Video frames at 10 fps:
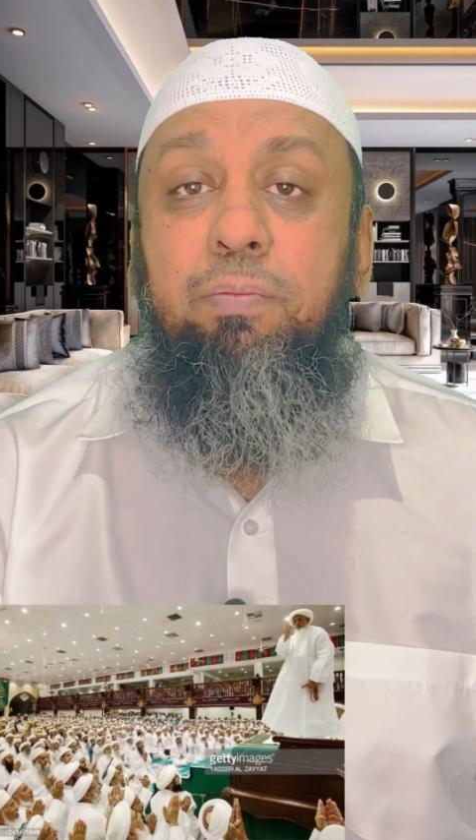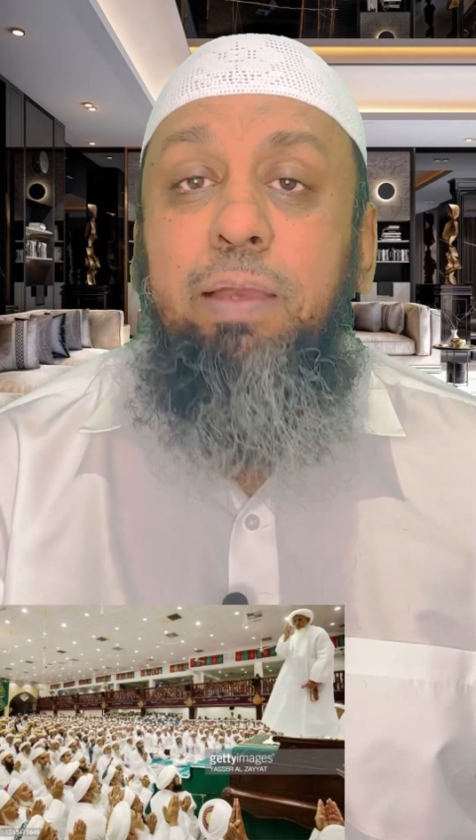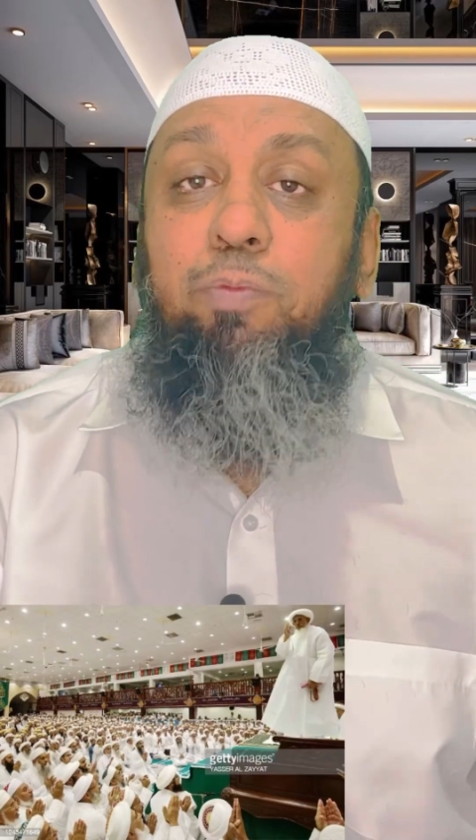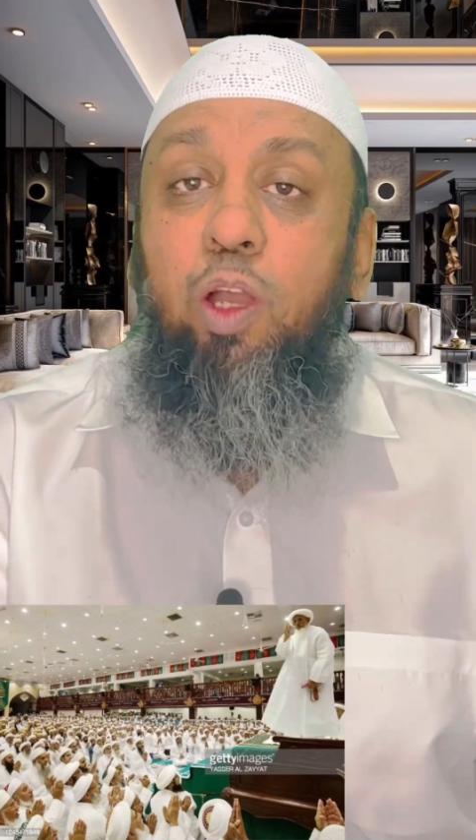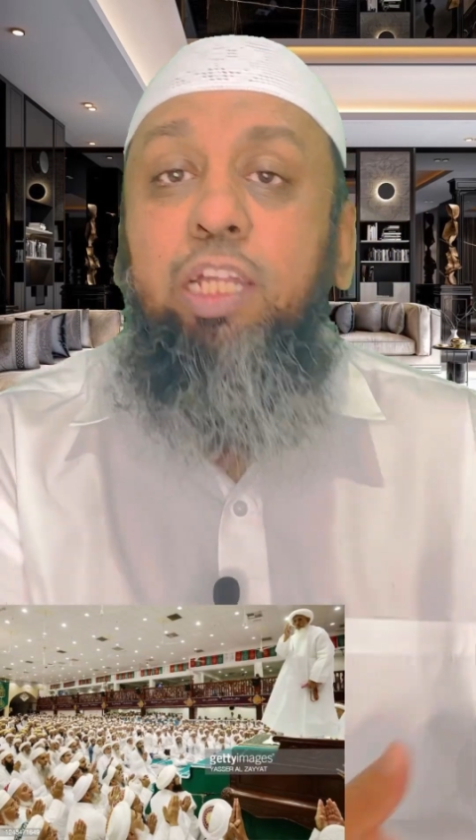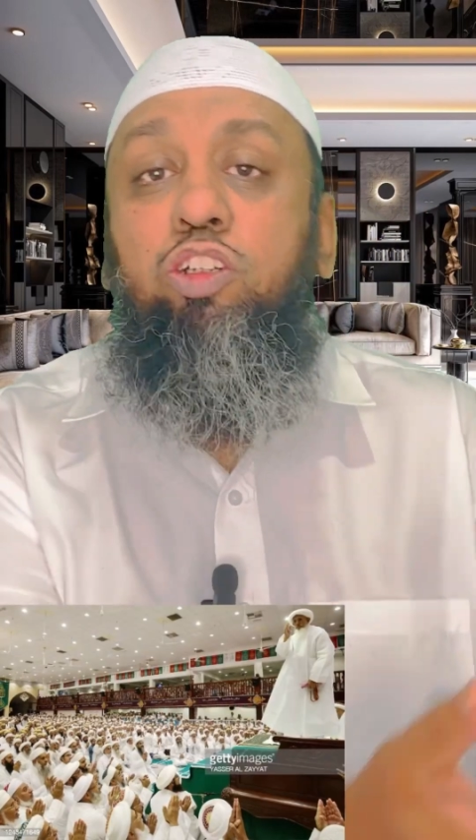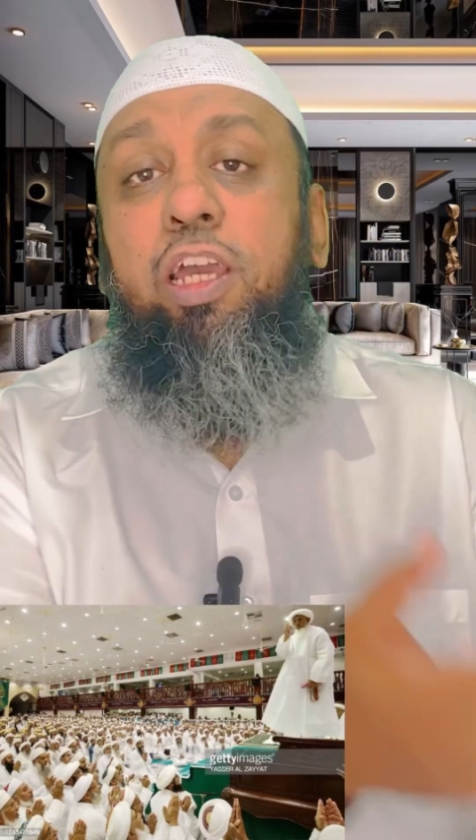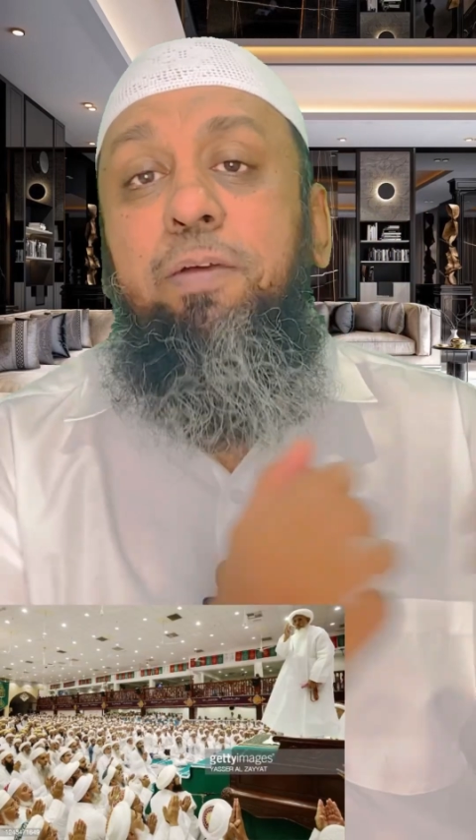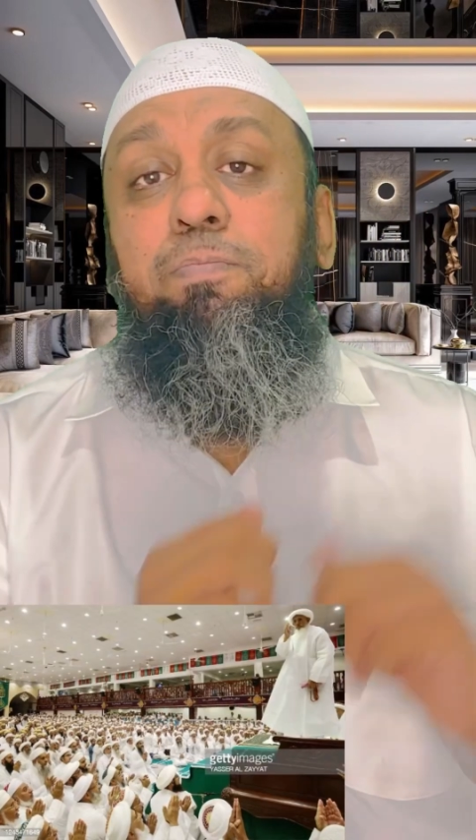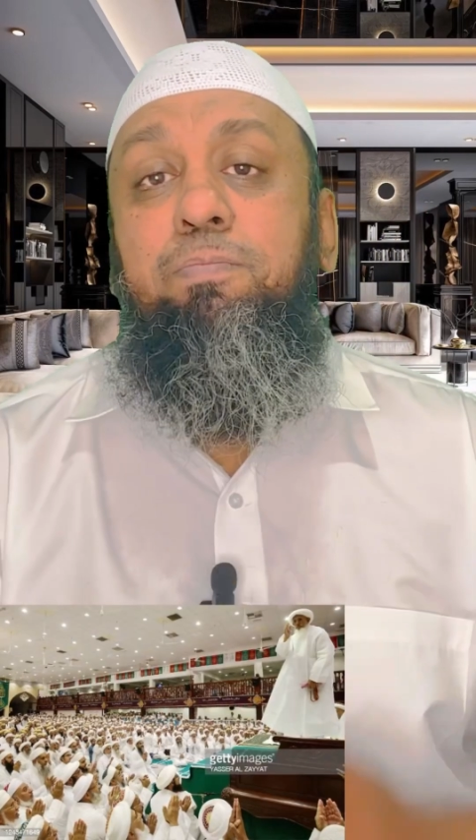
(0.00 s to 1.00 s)
by bowing
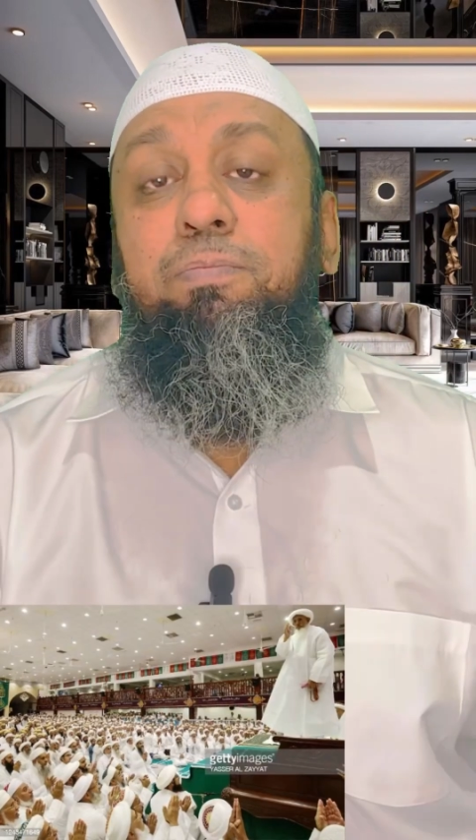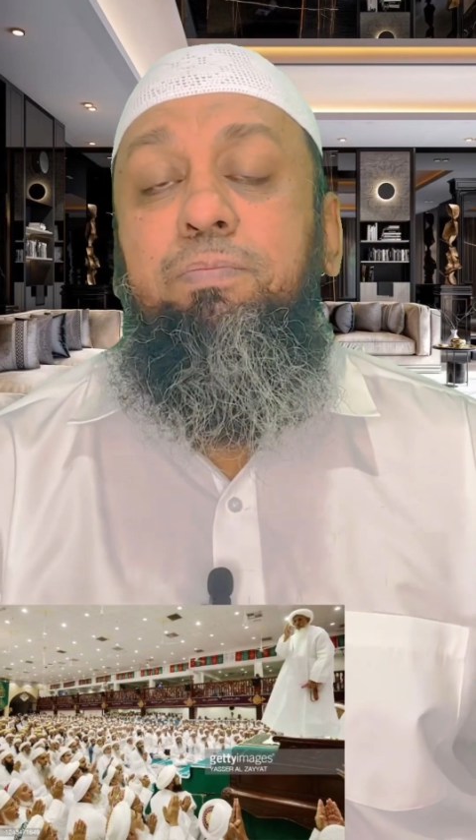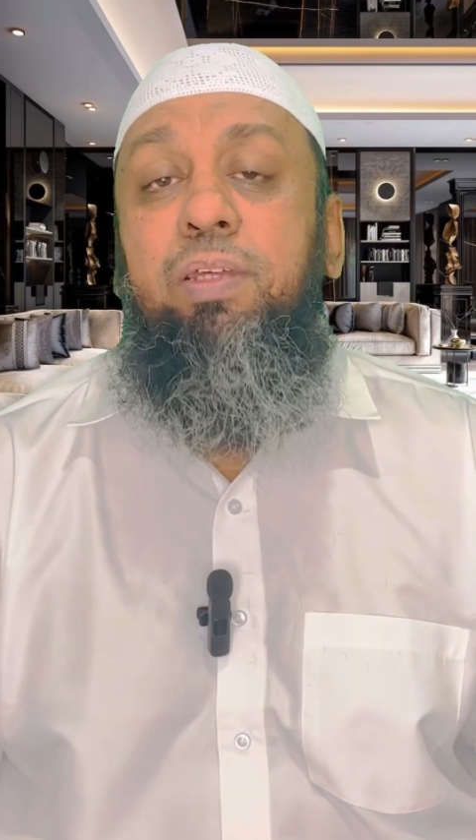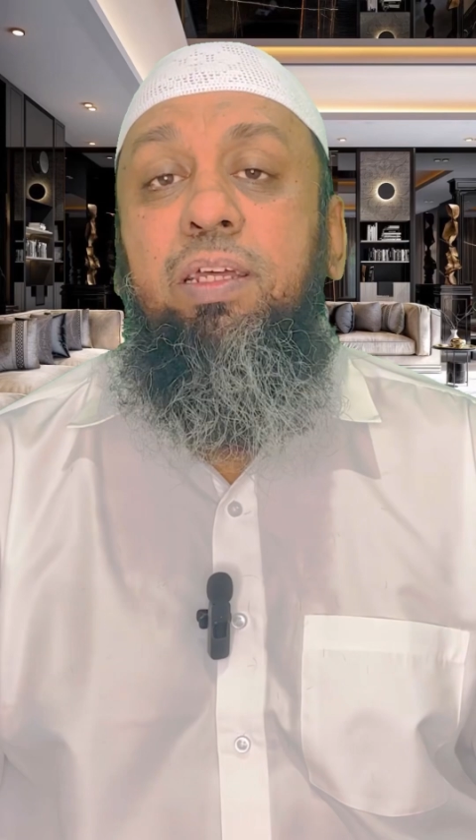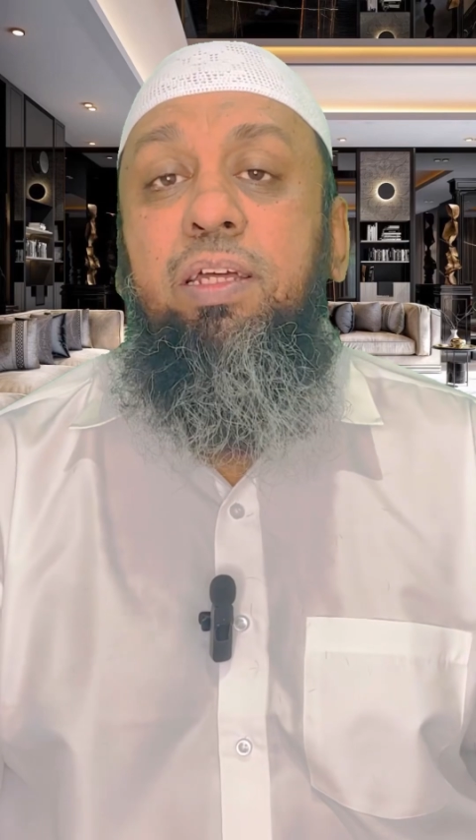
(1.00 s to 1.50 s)
to him.